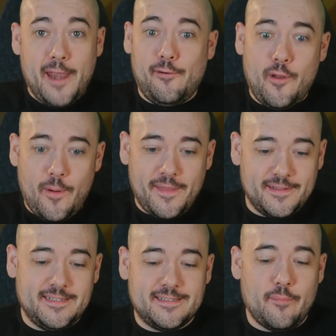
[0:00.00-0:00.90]
I don't know why
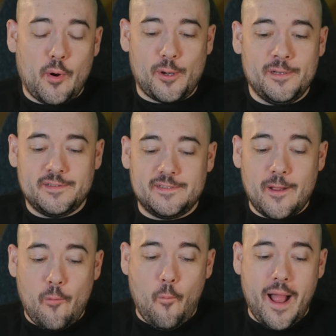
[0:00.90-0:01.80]
this is important.
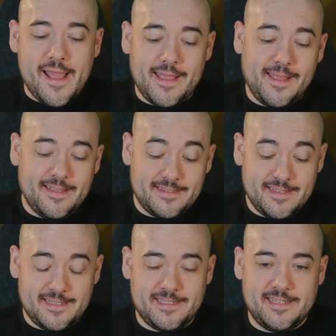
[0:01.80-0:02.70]
So why is
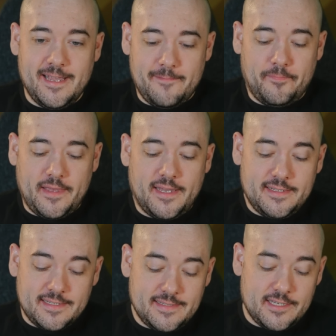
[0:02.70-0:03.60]
this uh,
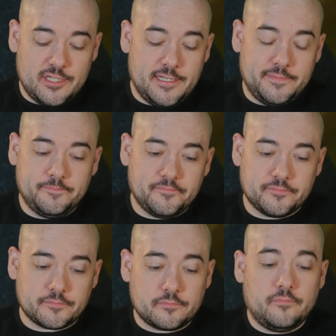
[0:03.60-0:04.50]
decision
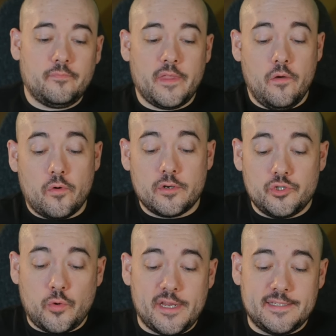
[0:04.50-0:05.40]
or a
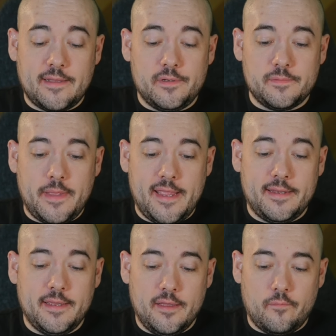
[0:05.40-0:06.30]
choice that was
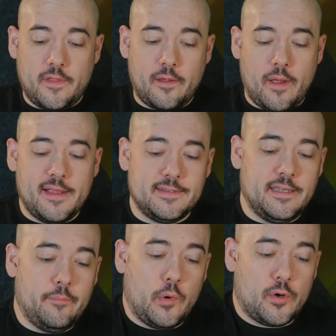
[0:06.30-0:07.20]
made. Like, why is it
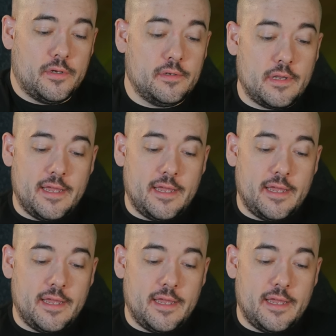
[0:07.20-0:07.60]
important?